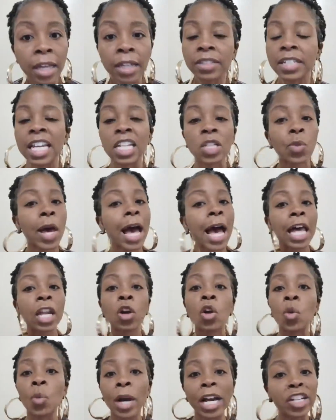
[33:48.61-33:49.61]
That's why I
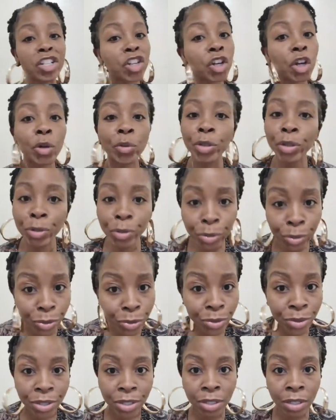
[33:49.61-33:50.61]
don't watch no
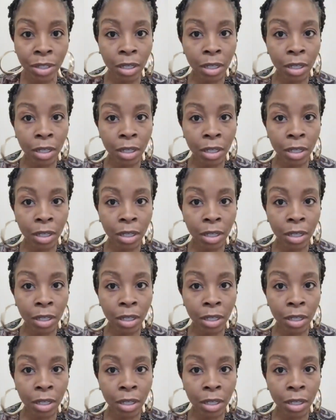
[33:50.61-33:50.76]
news.